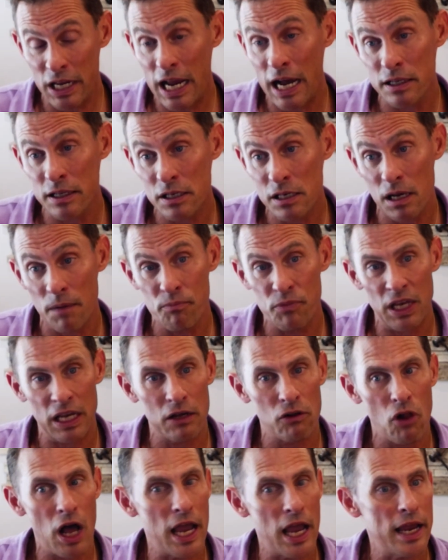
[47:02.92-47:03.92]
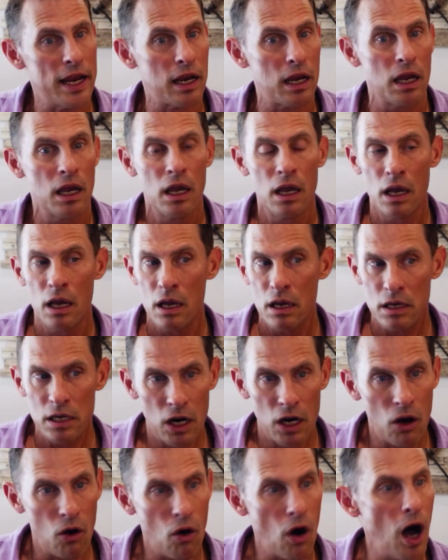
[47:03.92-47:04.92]
on something like,
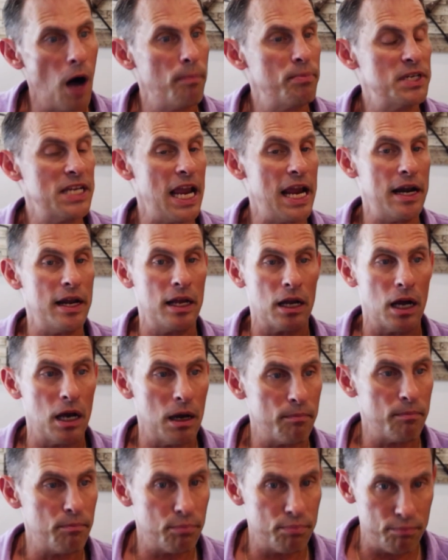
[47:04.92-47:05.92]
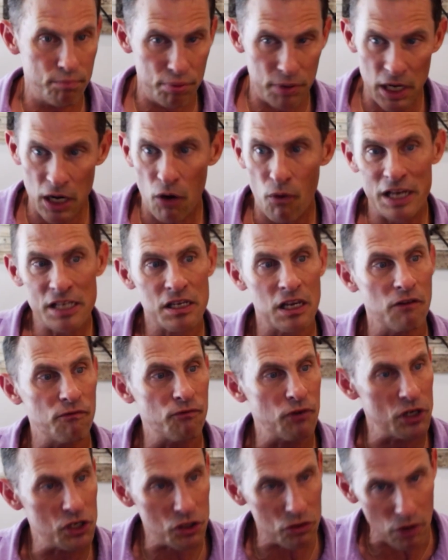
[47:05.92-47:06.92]
updating a POS
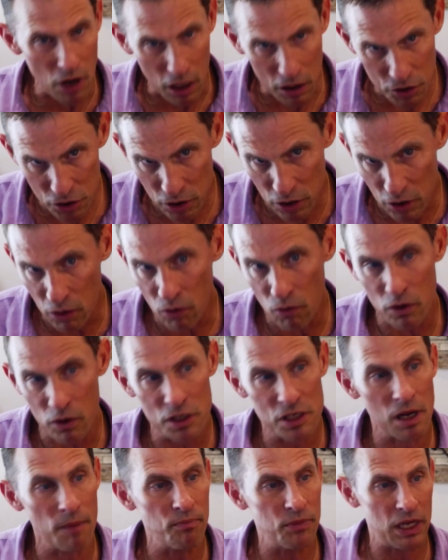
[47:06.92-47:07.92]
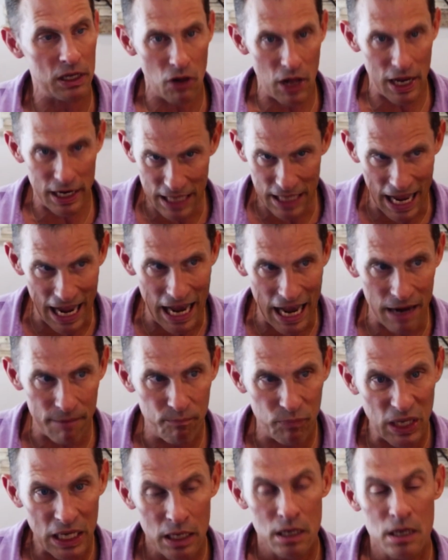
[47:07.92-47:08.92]
infrastructure or something like that,
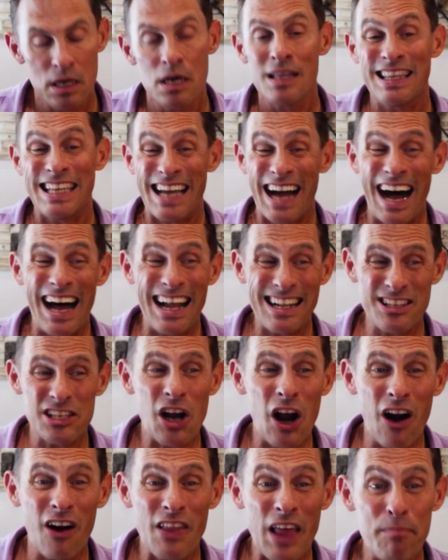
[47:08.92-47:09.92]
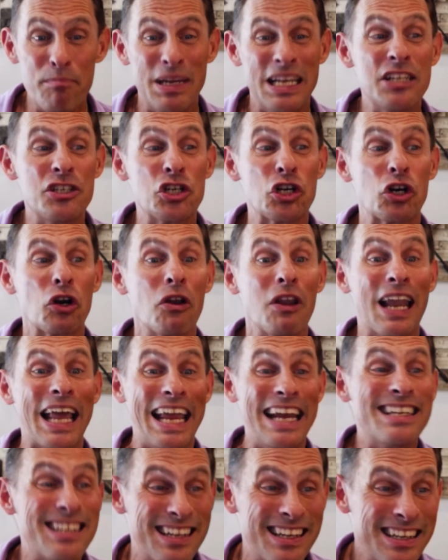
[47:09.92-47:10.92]
the odds are that means you're
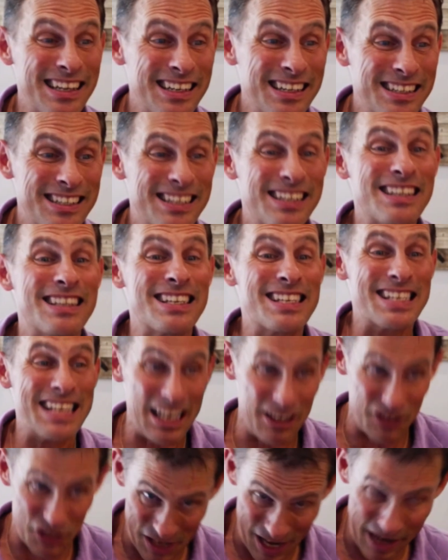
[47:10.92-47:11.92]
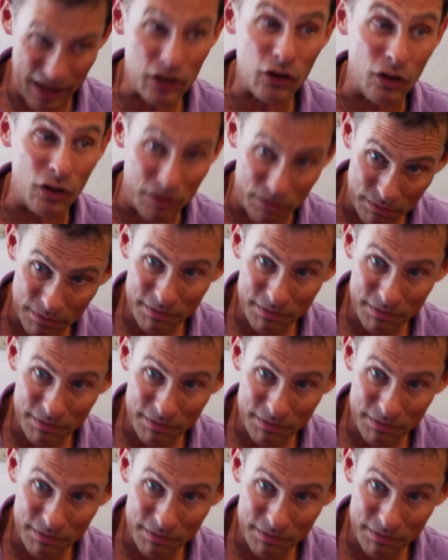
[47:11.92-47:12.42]
late to the sales cycle.